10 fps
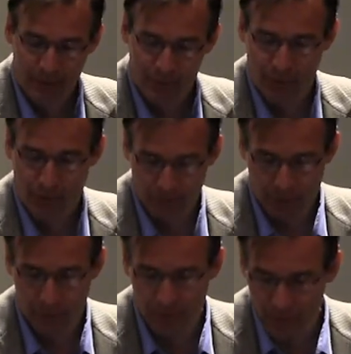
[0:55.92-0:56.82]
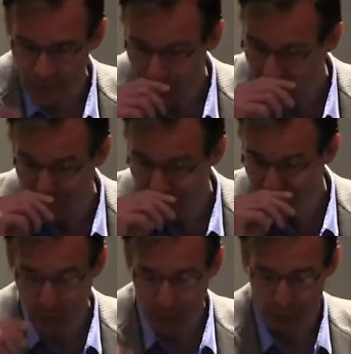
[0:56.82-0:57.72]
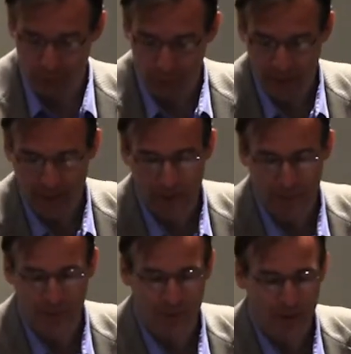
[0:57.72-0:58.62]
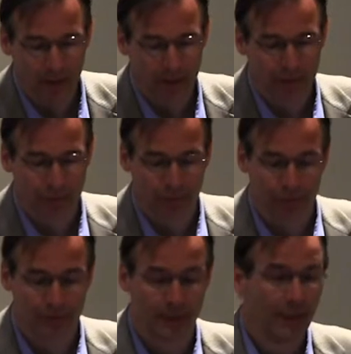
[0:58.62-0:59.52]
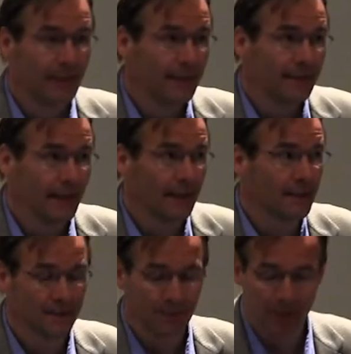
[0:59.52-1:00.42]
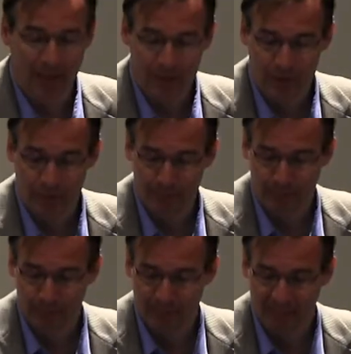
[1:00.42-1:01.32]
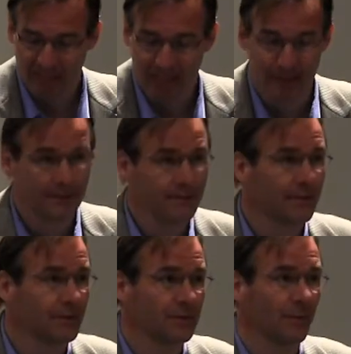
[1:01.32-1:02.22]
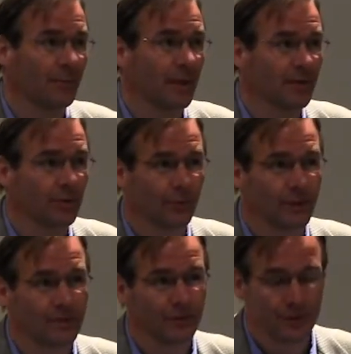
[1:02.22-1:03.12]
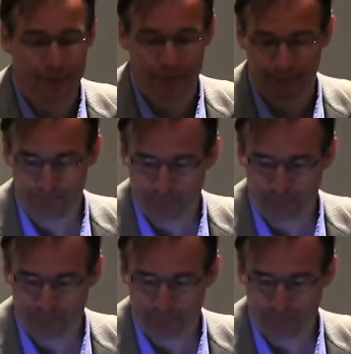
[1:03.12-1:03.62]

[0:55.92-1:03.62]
So to do this, you need good forward and inverse modeling tools, data assimilation, and serious computational resources.